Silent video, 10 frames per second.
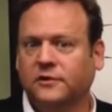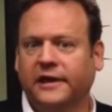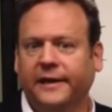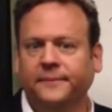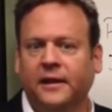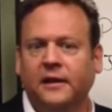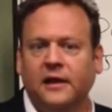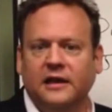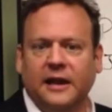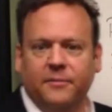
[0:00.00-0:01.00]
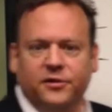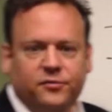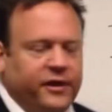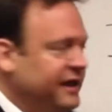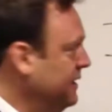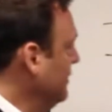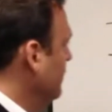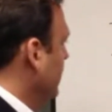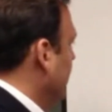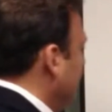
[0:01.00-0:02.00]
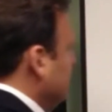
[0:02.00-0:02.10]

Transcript: Okay? Number three, you get